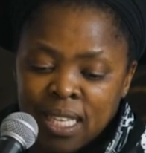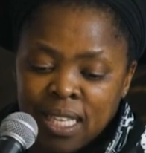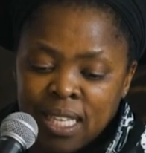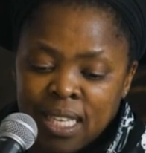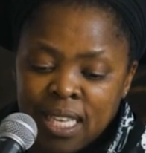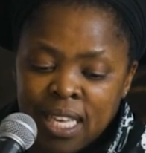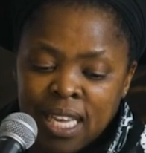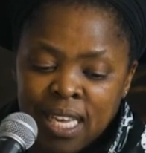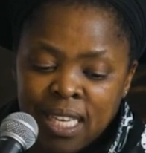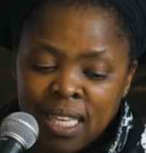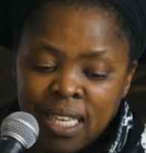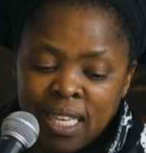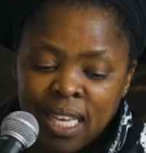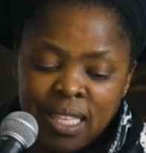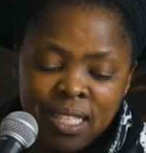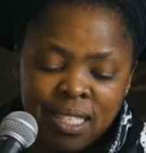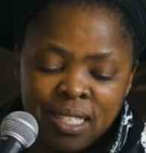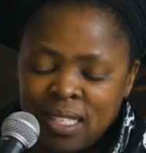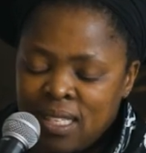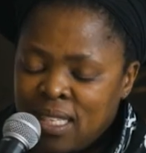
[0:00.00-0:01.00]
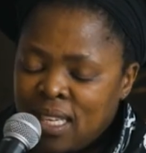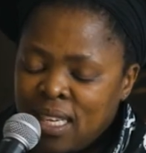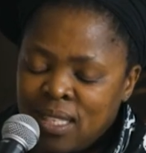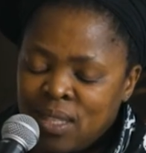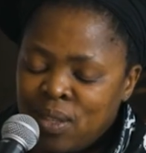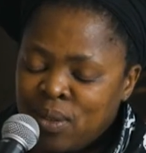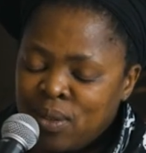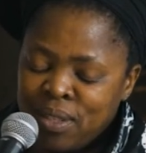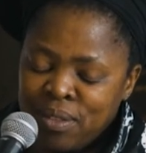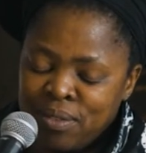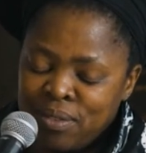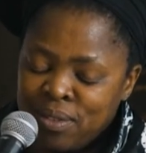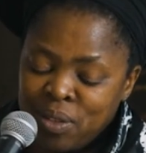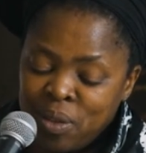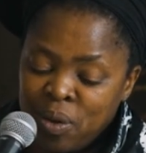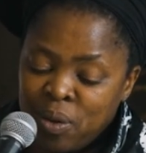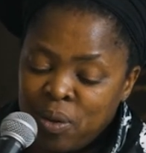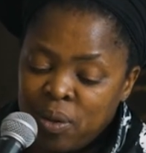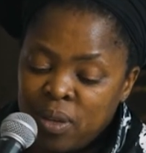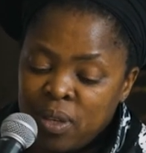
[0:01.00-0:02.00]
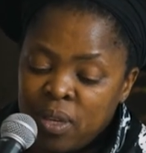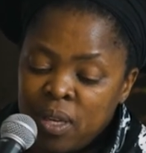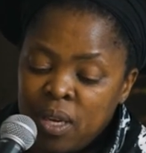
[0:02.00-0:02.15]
Yeah, I don't even know.